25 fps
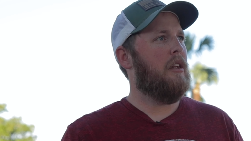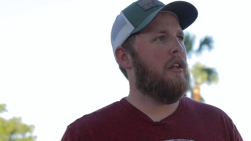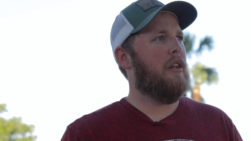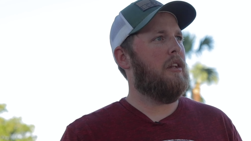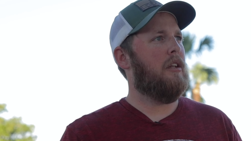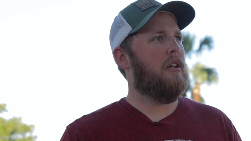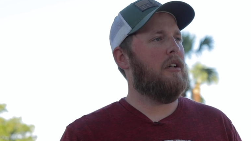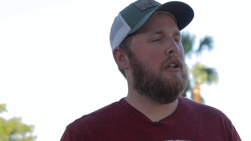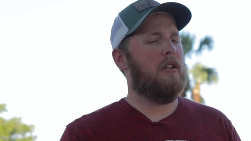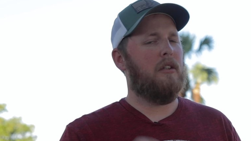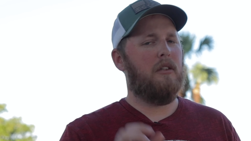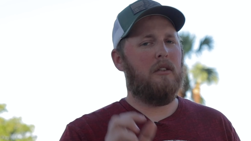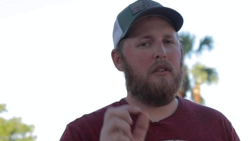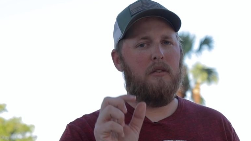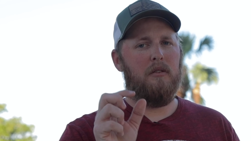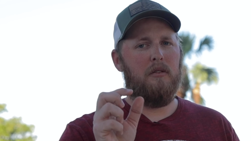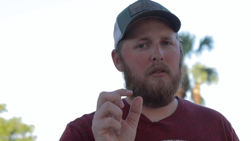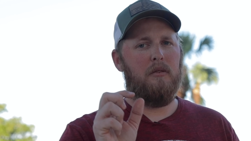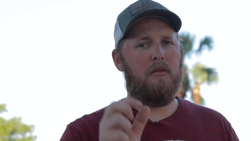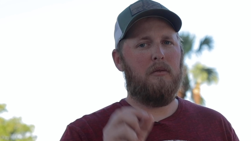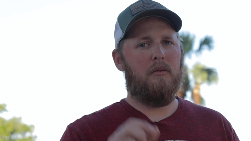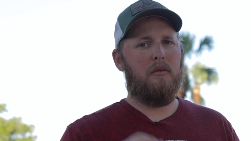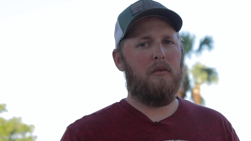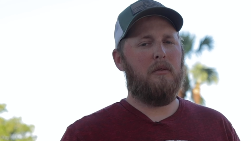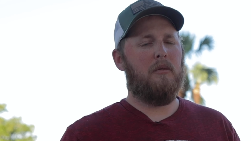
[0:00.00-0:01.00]
the
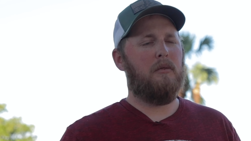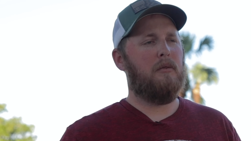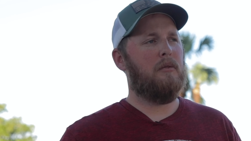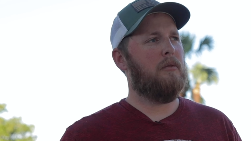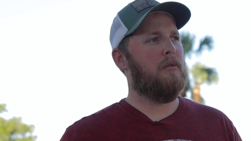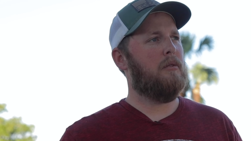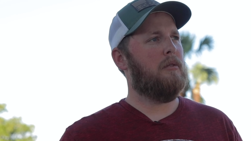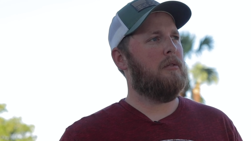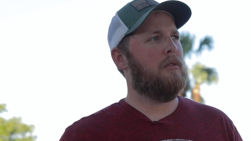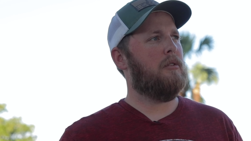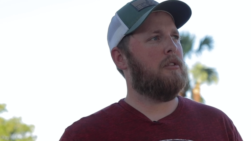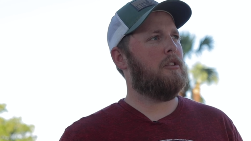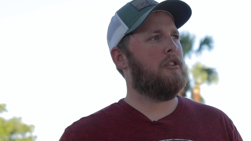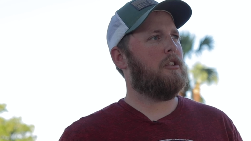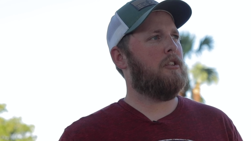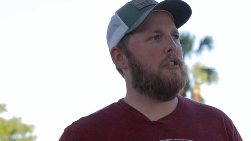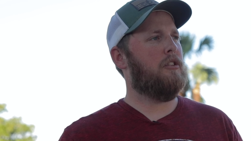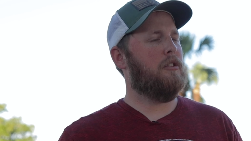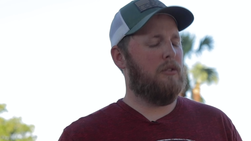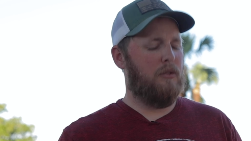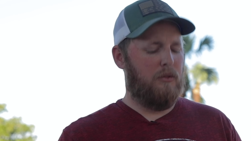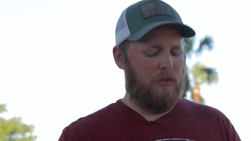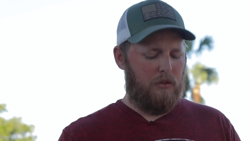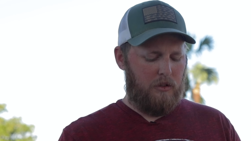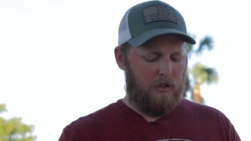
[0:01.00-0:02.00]

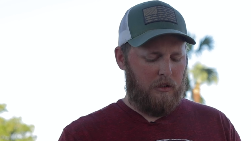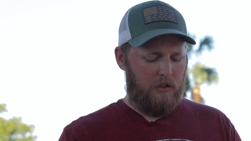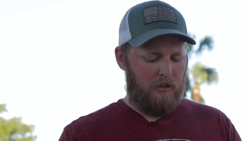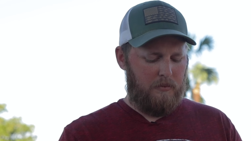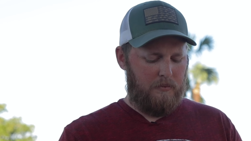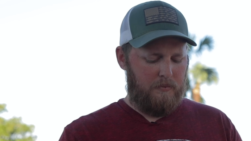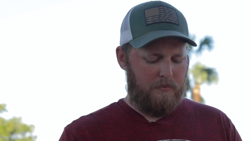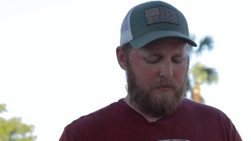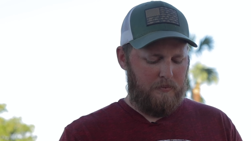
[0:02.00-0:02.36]
screws,